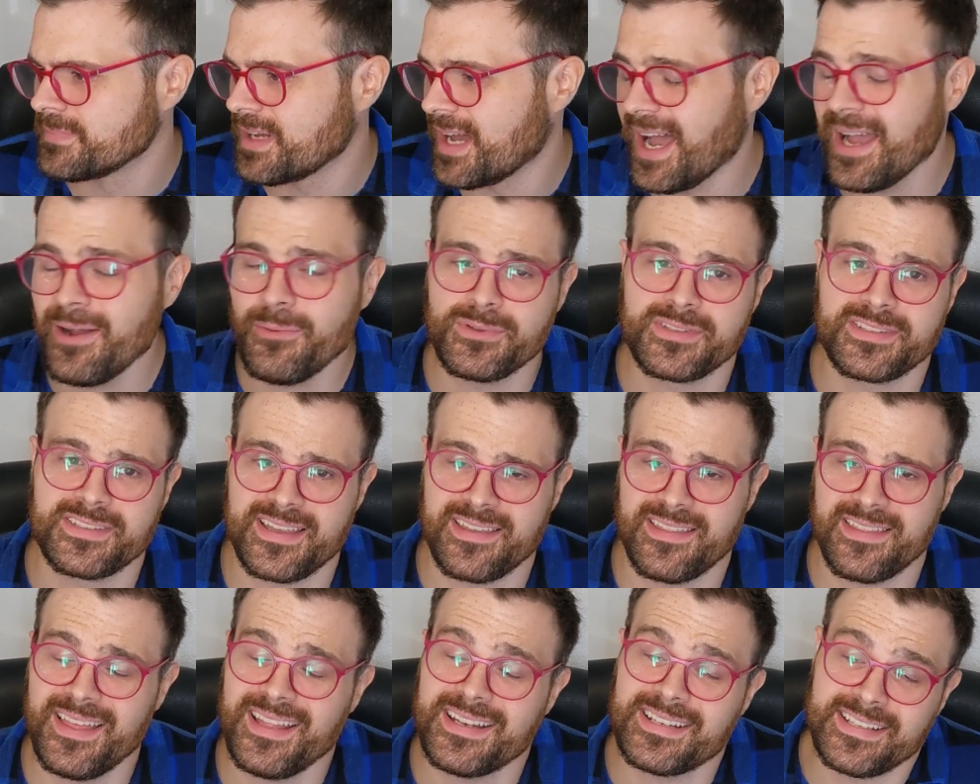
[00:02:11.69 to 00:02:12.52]
I would
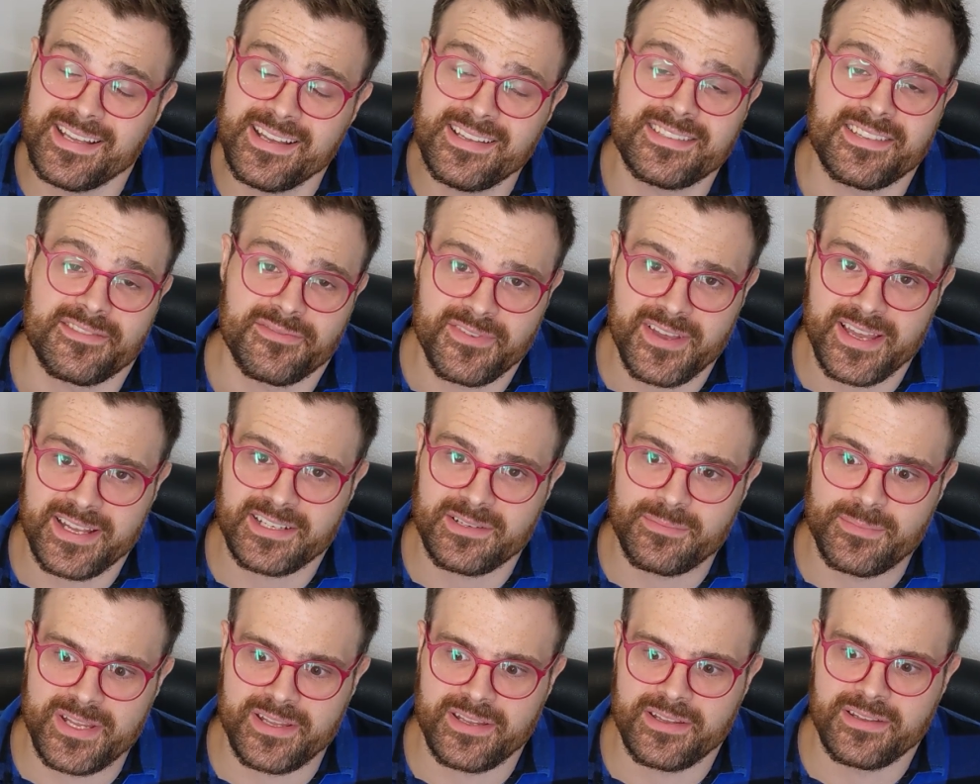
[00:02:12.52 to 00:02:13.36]
say that does affect
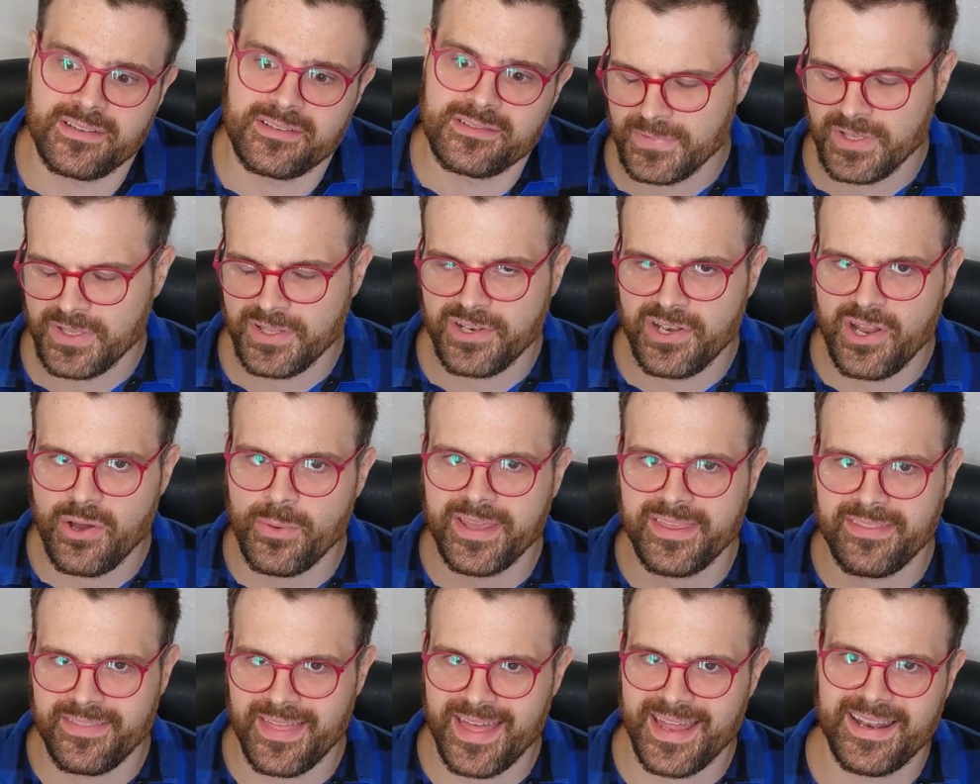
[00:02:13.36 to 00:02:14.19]
me.
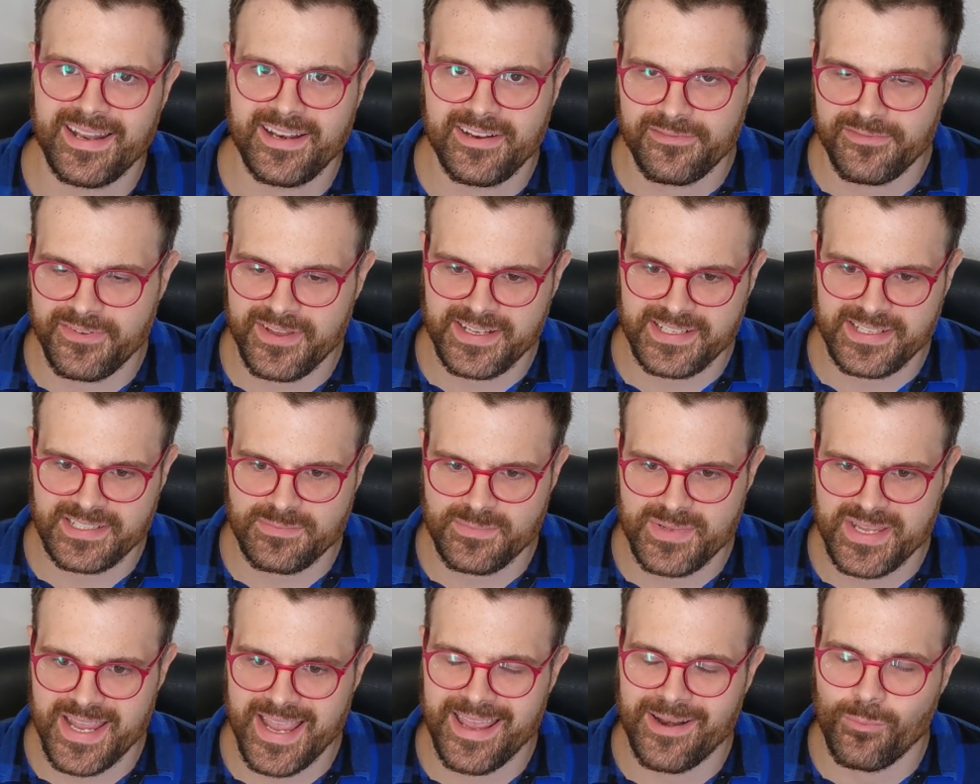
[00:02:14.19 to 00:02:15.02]
Knowing that it affects
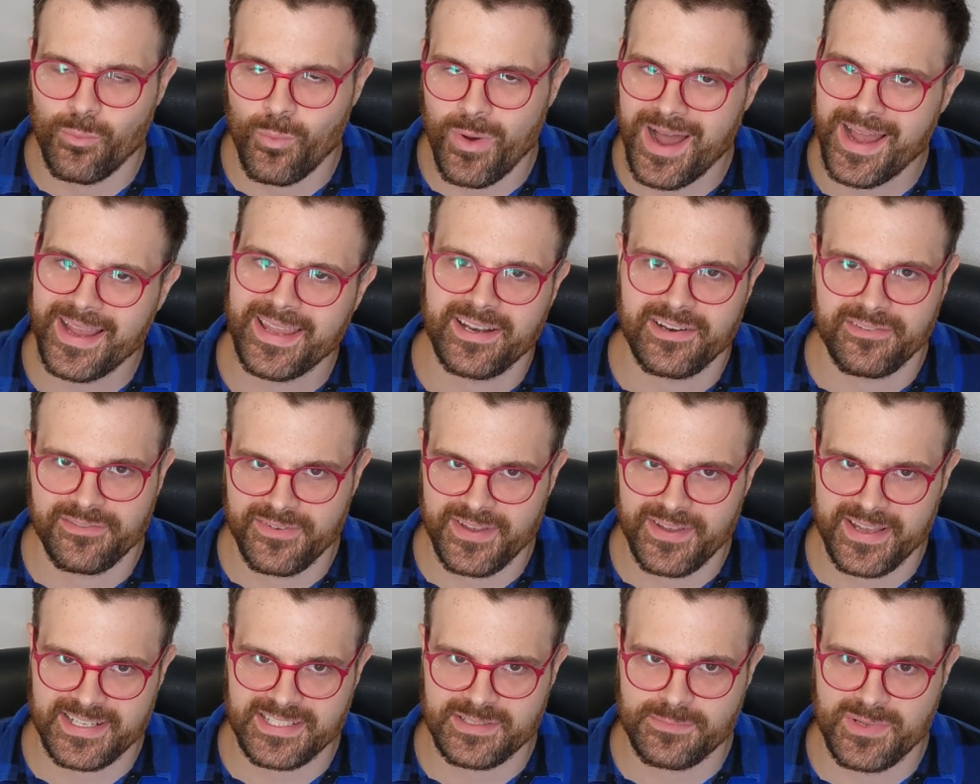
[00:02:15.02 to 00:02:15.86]
me and why it
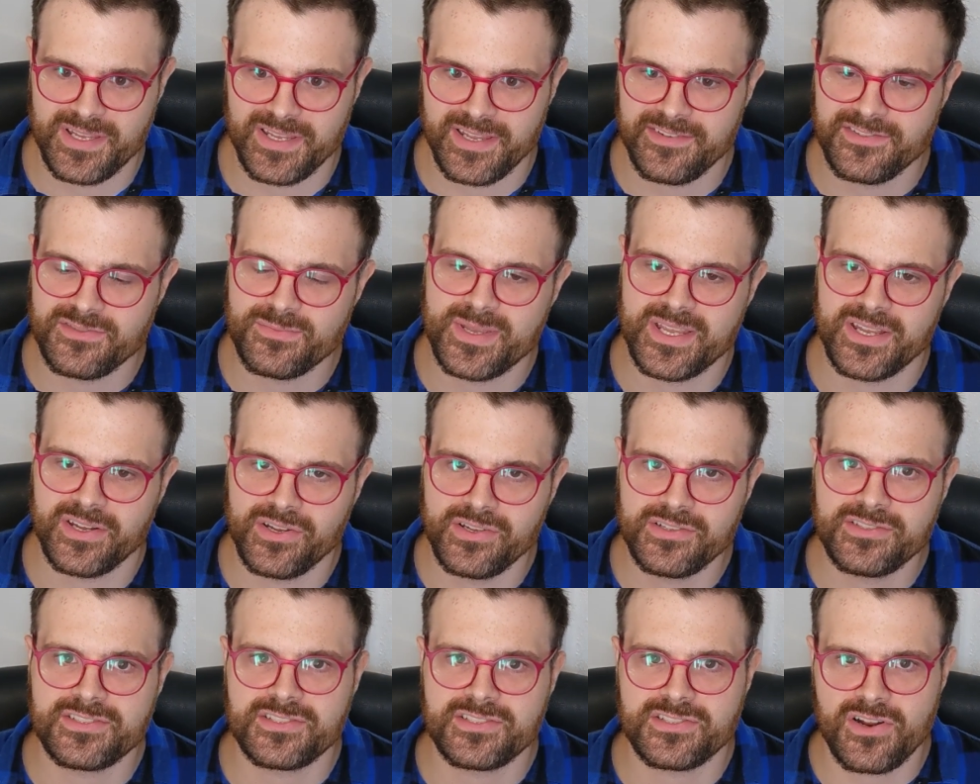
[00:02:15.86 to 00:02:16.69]
affects me gives me a
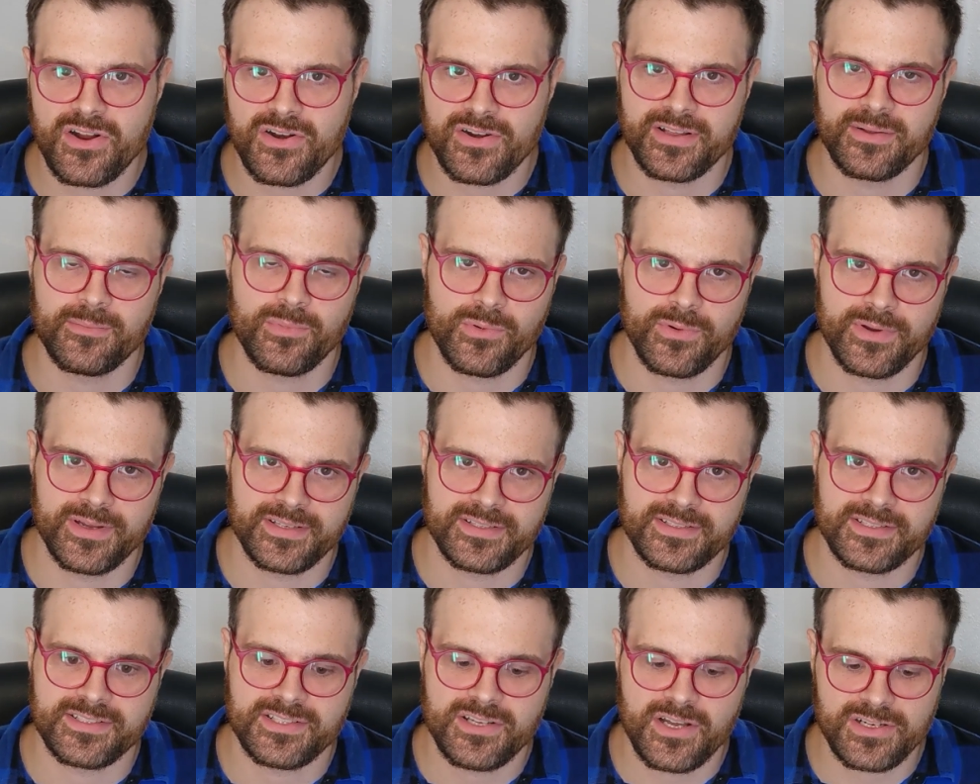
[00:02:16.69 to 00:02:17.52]
good starting point
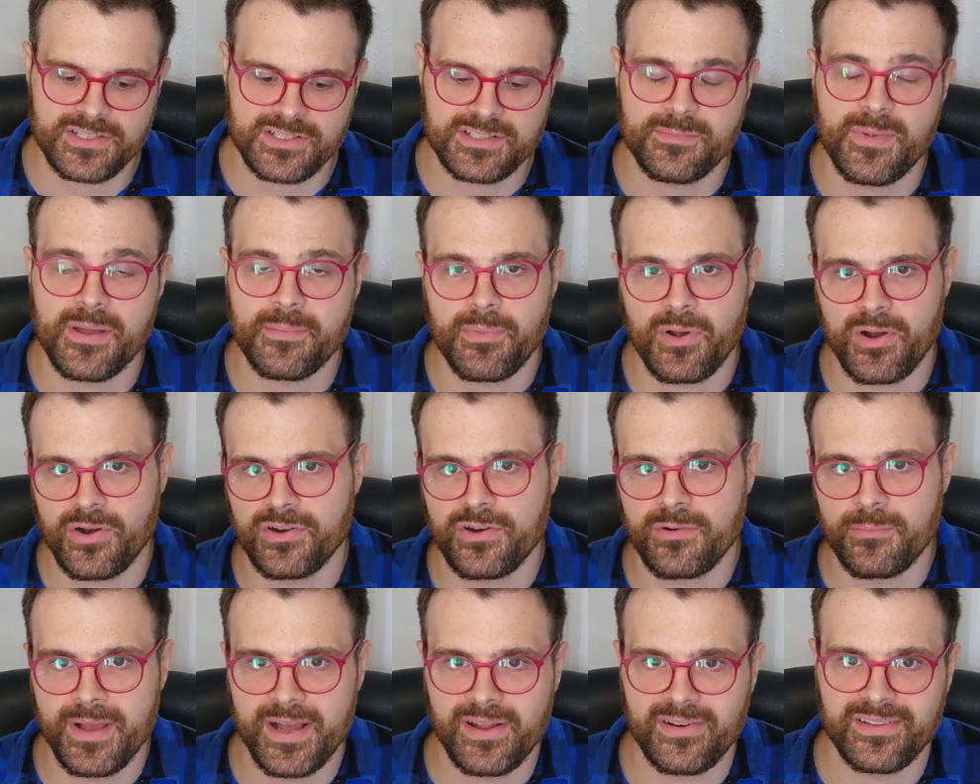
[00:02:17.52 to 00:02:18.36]
to talk to my partner
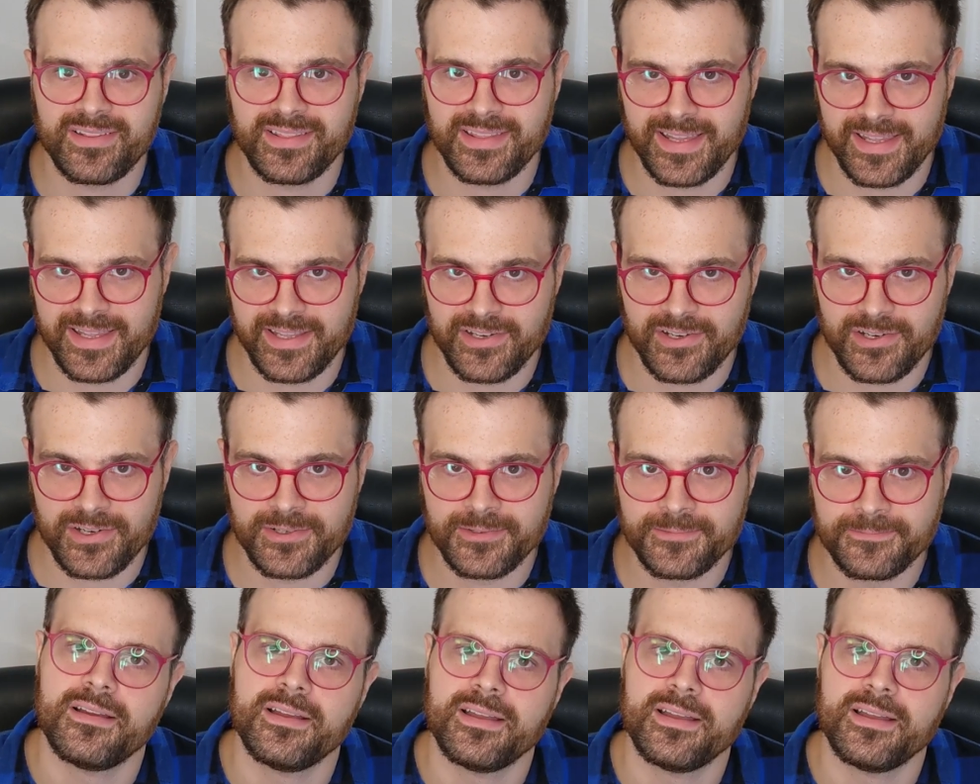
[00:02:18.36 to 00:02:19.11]
about it later.